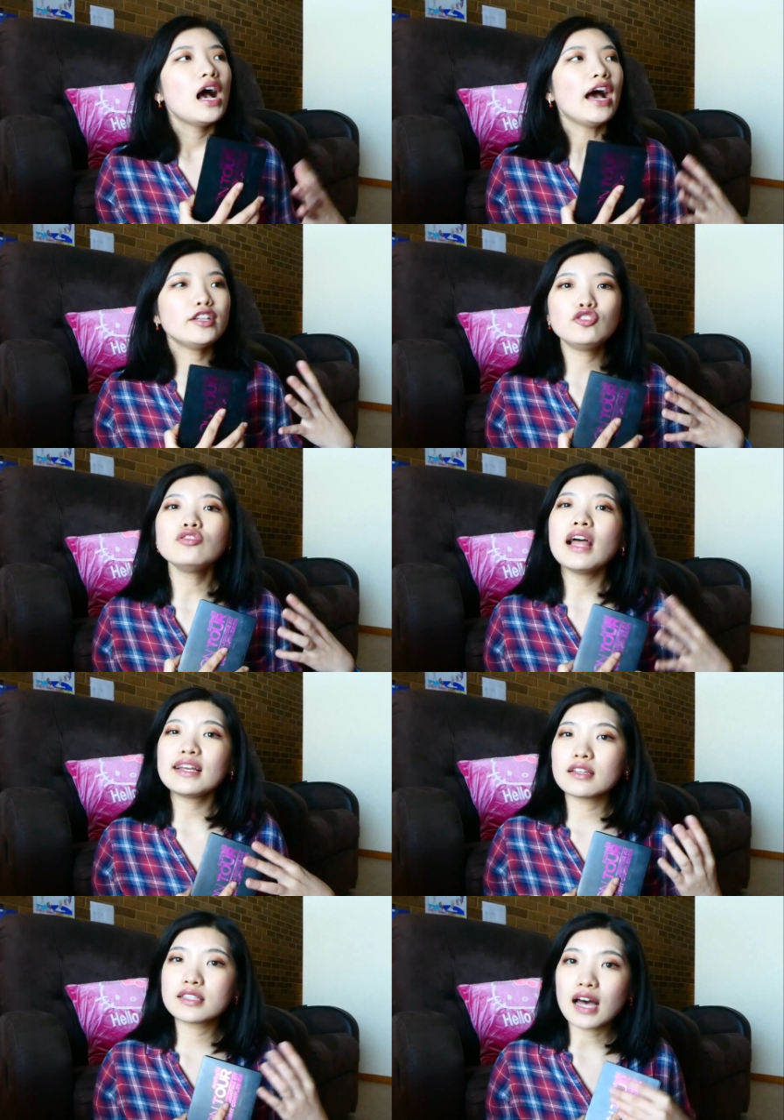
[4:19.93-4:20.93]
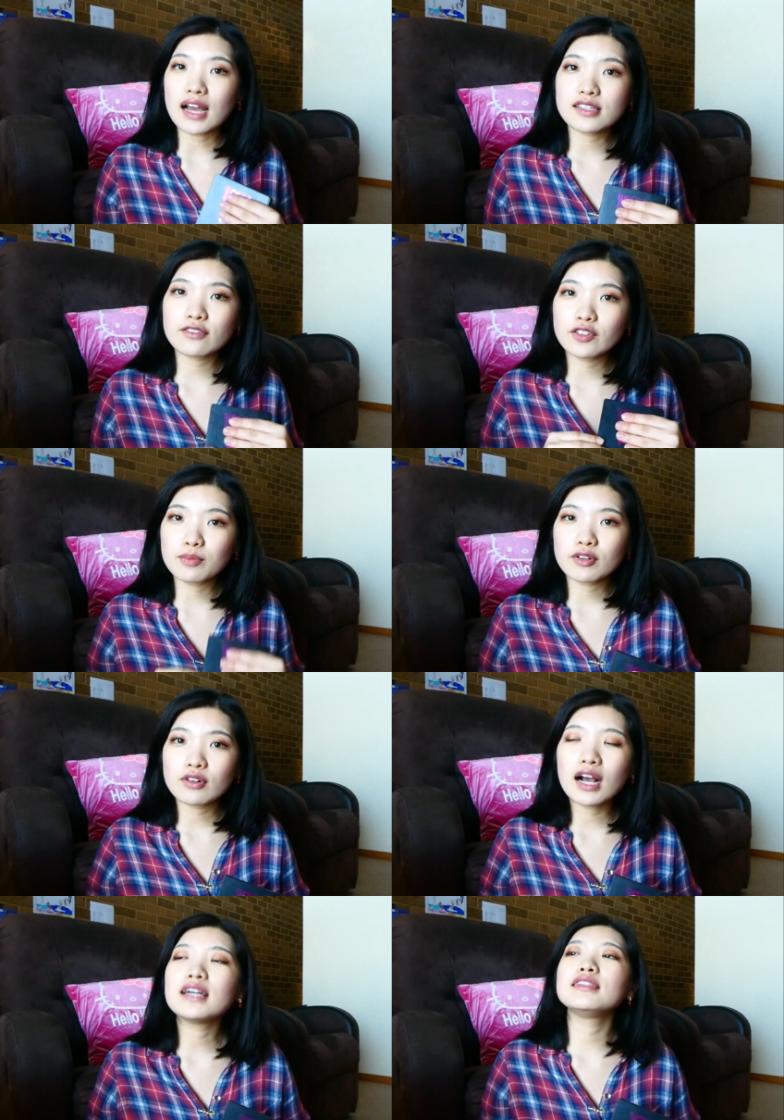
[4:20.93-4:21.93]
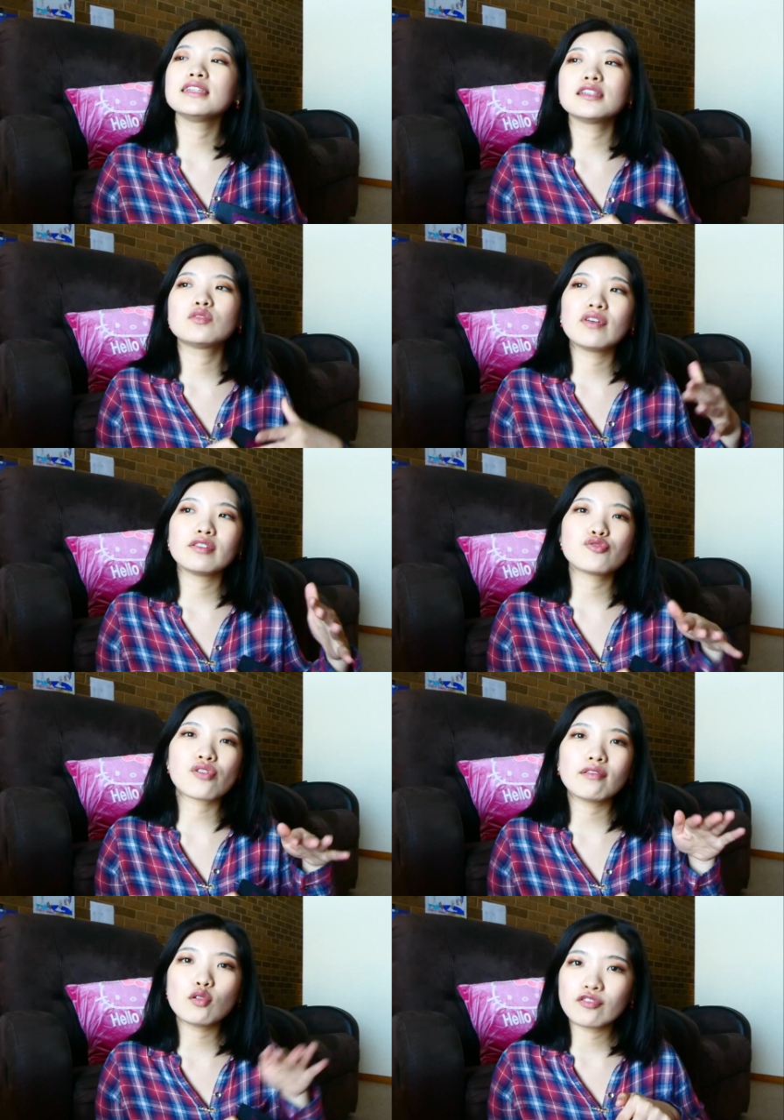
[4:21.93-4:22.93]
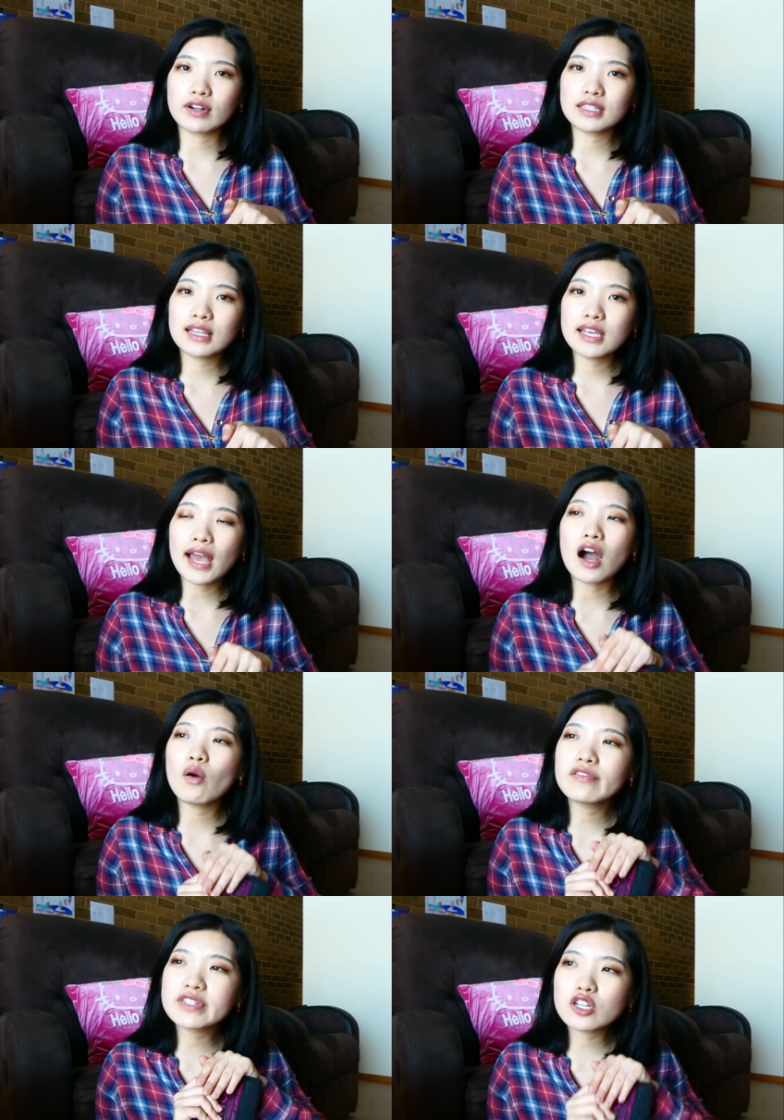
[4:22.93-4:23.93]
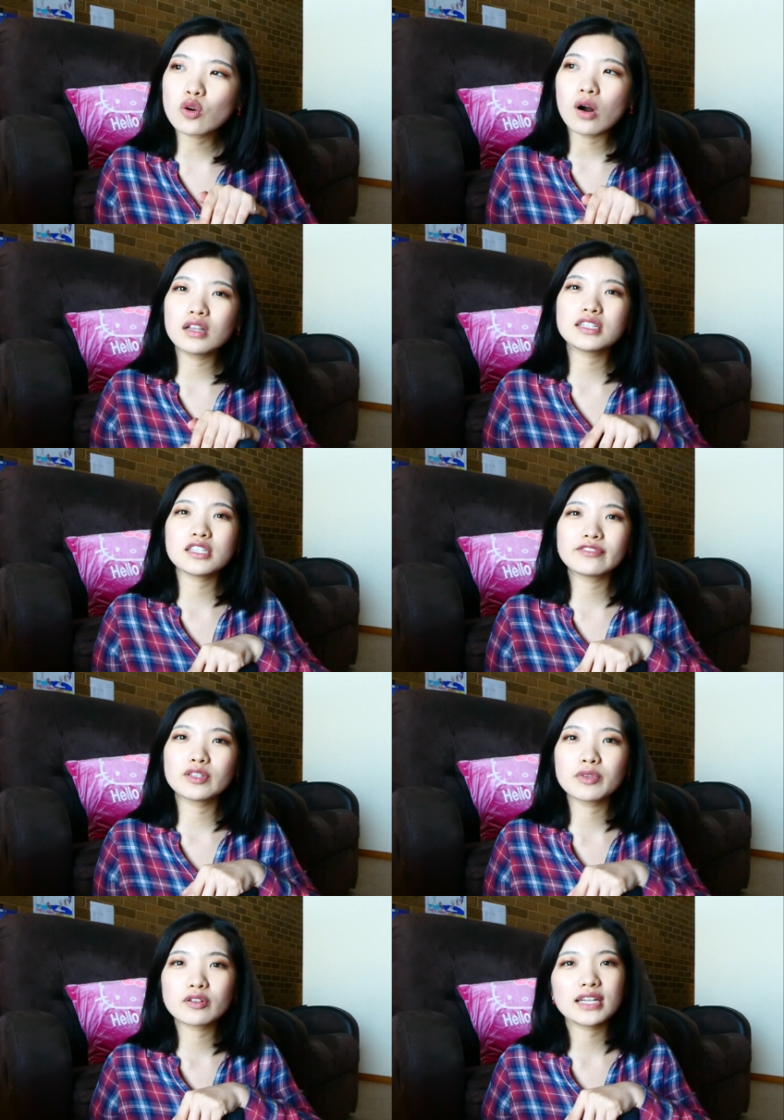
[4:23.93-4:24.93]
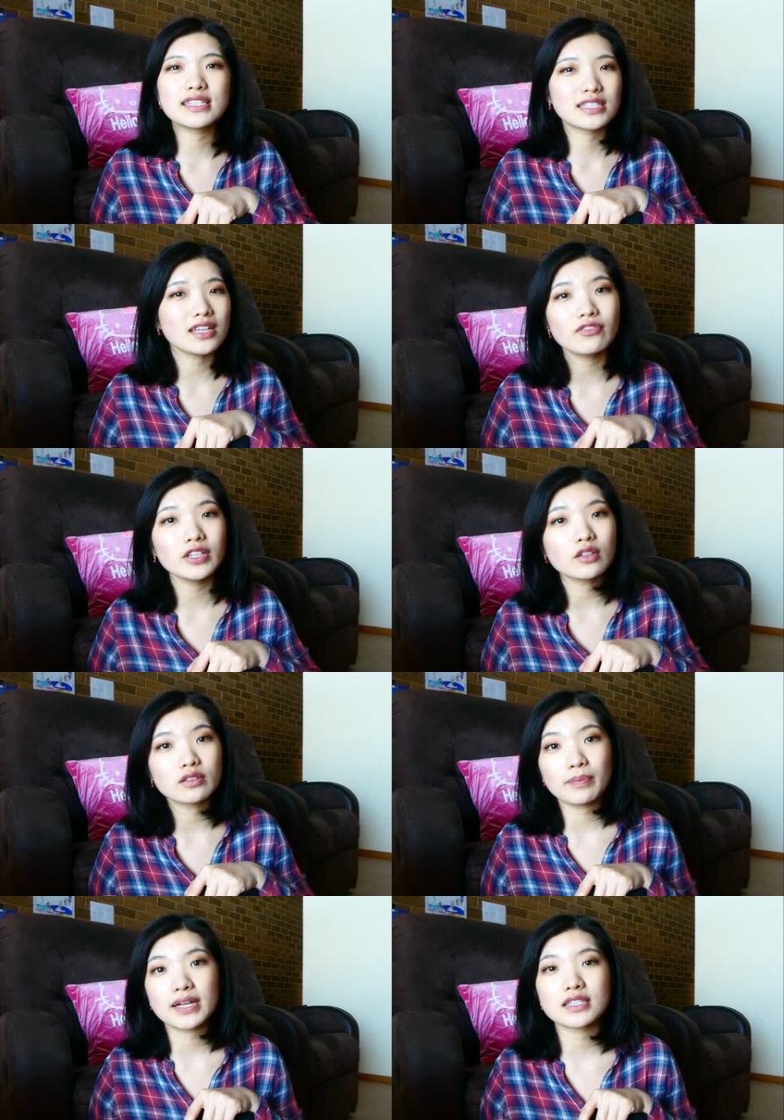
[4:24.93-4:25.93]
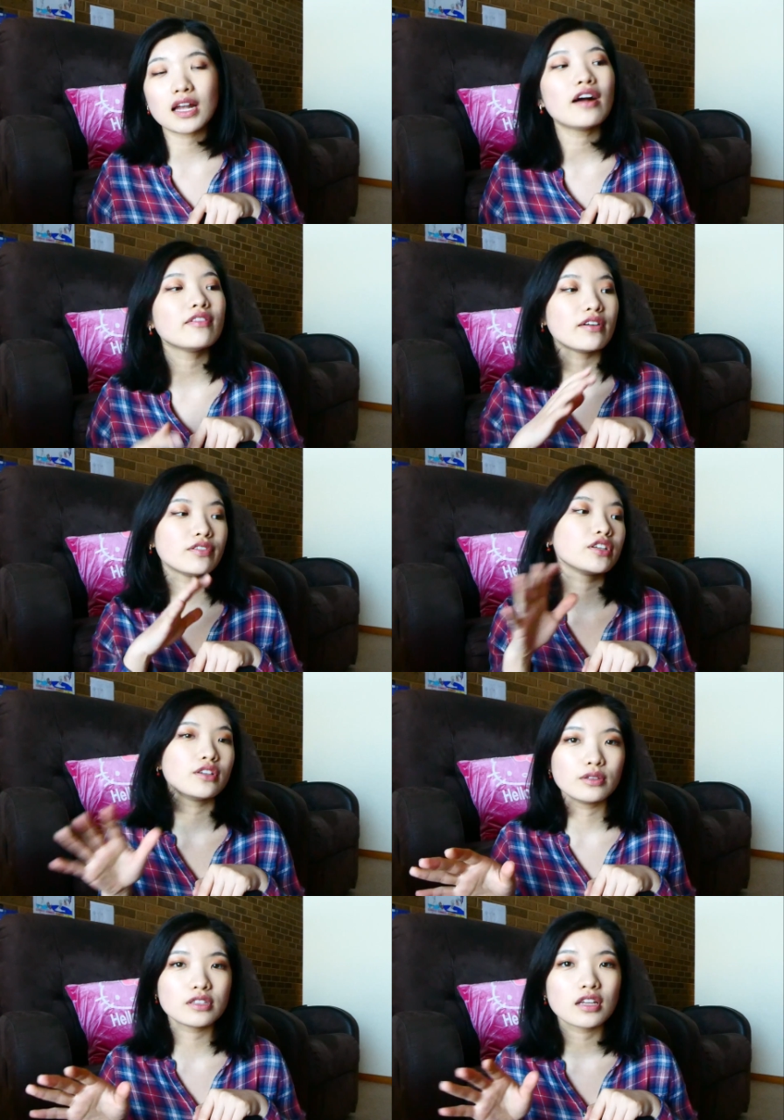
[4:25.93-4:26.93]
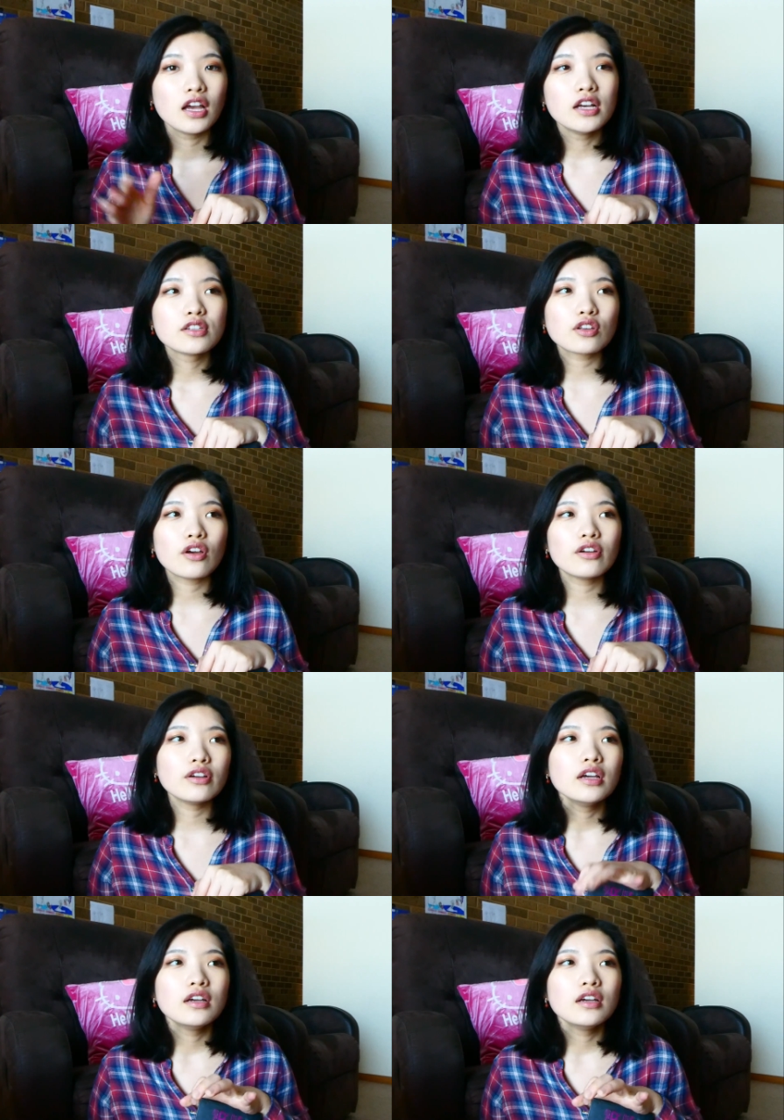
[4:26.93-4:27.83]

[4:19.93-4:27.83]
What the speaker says: I do like the size of the mirror. I think it's very travel friendly. However, the quality of the mirror, it's definitely not the best that I've ever used. So